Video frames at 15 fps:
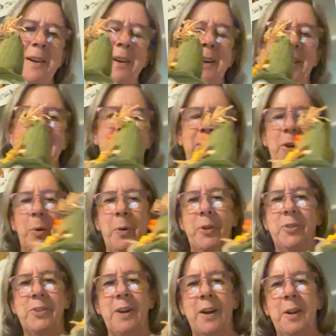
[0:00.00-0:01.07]
I didn't know which
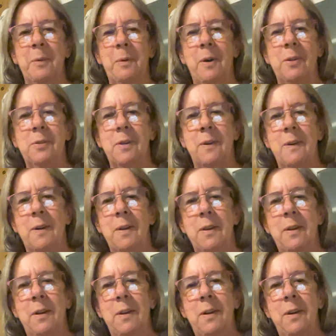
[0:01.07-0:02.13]
side I wanted her on.
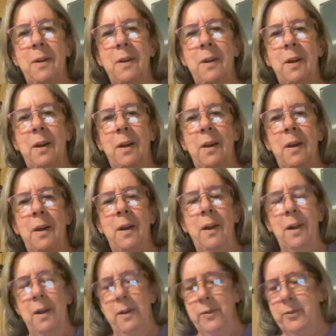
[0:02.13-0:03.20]

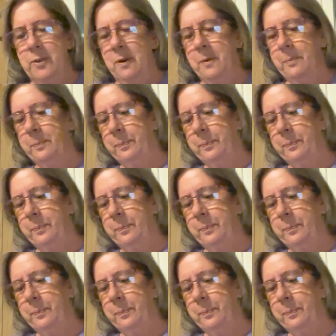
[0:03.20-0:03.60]
So